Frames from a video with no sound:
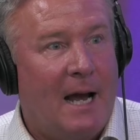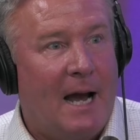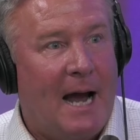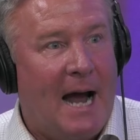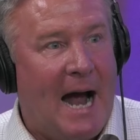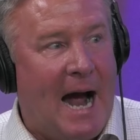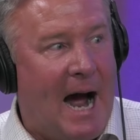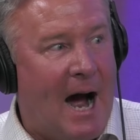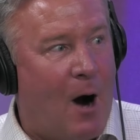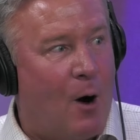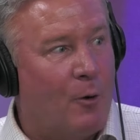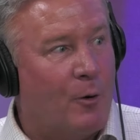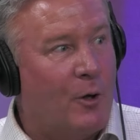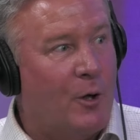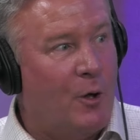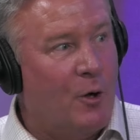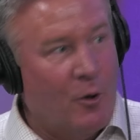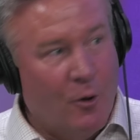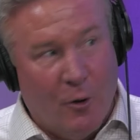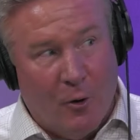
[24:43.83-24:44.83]
how
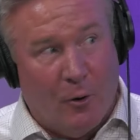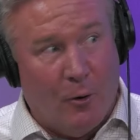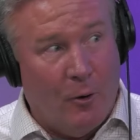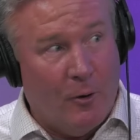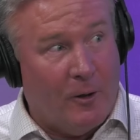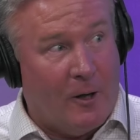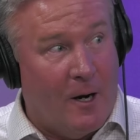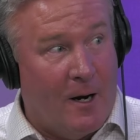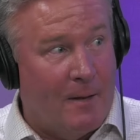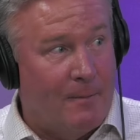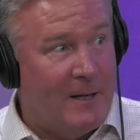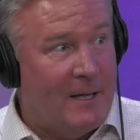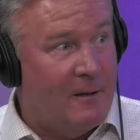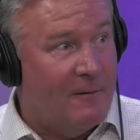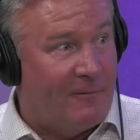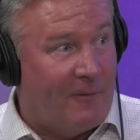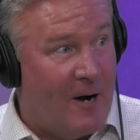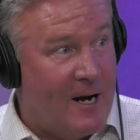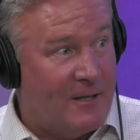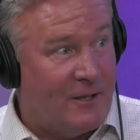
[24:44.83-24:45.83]
you're going to be the
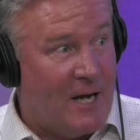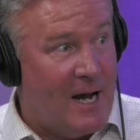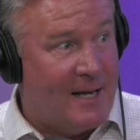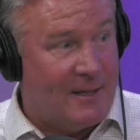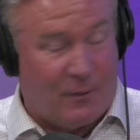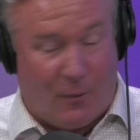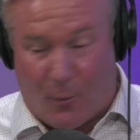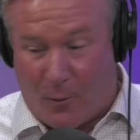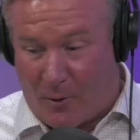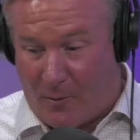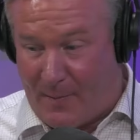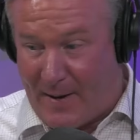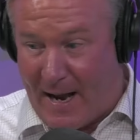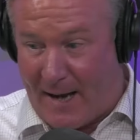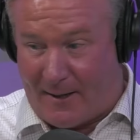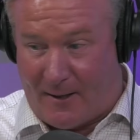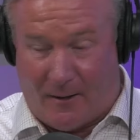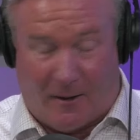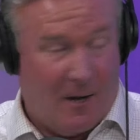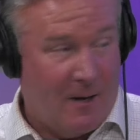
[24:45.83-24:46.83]
franchise
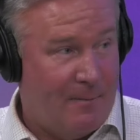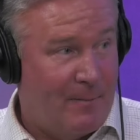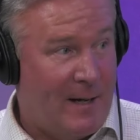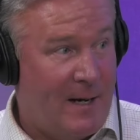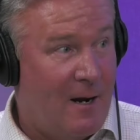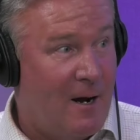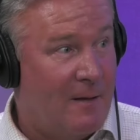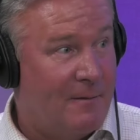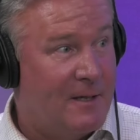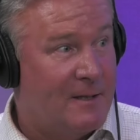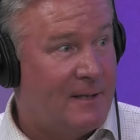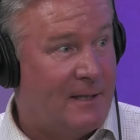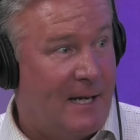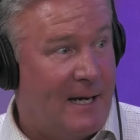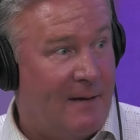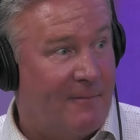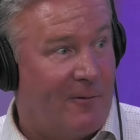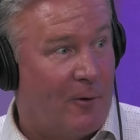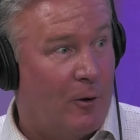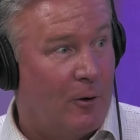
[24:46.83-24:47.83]
quarterback. You're going to be on this
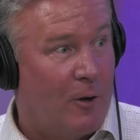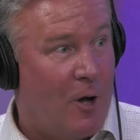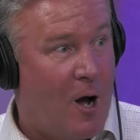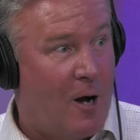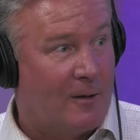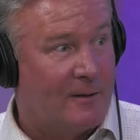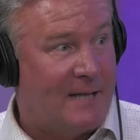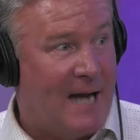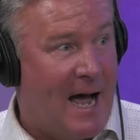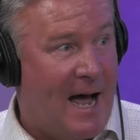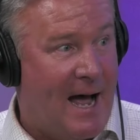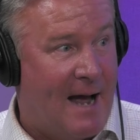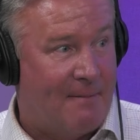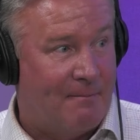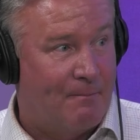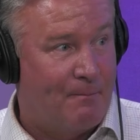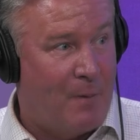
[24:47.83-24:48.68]
team for a long time.